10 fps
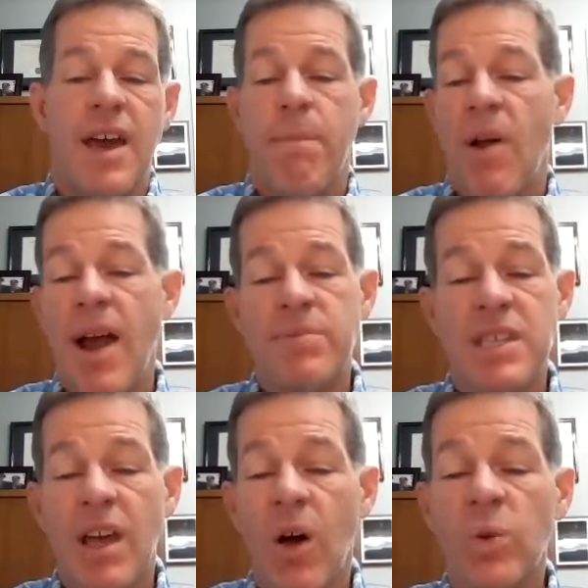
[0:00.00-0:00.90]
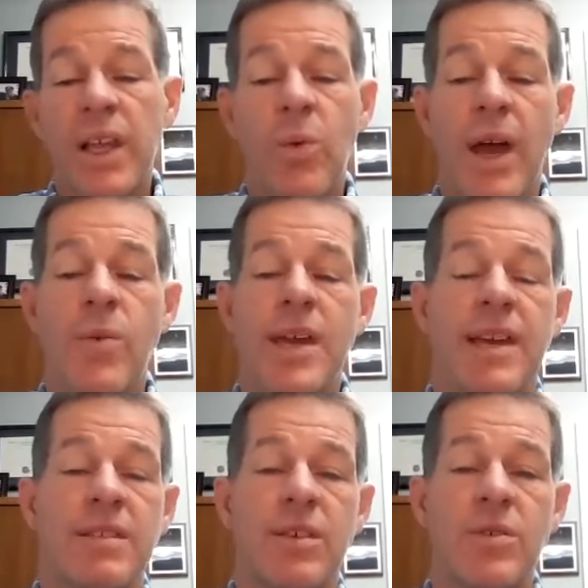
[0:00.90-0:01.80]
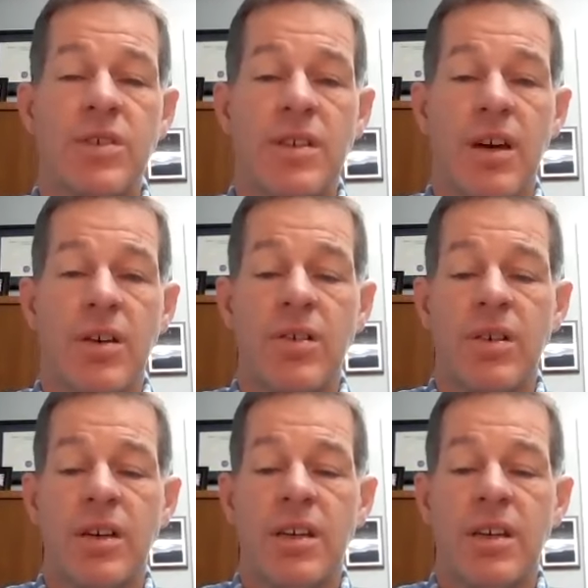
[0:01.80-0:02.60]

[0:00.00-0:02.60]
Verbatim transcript: And perhaps the only way we can do so